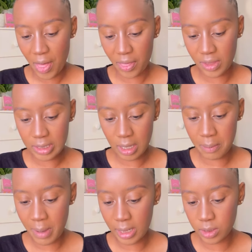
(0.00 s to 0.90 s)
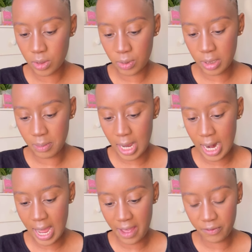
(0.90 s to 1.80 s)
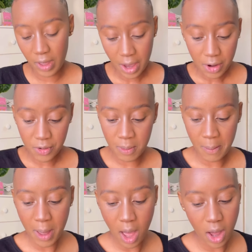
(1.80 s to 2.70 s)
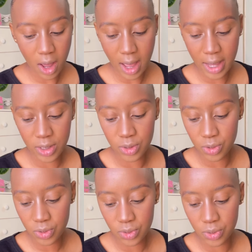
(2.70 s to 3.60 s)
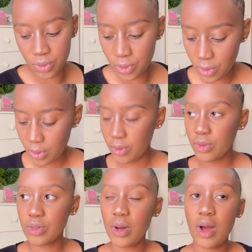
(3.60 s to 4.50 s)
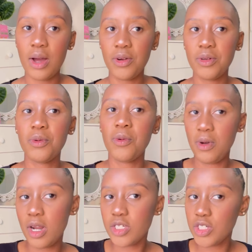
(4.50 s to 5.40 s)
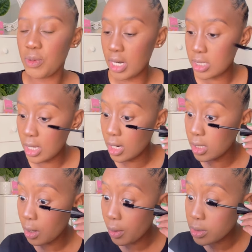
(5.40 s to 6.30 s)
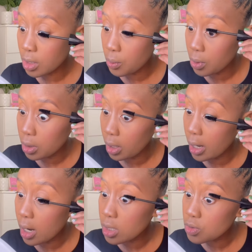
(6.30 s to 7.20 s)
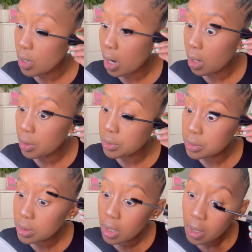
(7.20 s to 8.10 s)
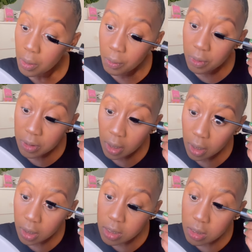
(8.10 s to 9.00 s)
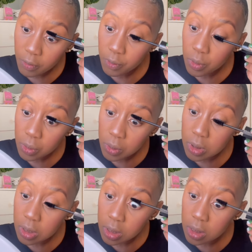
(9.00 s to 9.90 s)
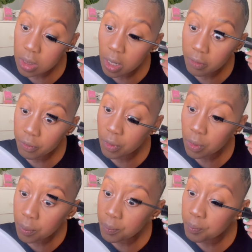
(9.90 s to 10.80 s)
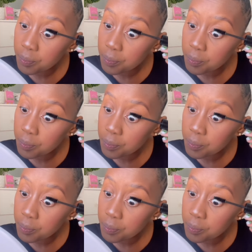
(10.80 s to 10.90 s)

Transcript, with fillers: this milestone in my life remember how i used to last year when i decided that i want to start working and i struggled with getting interviews and stuff you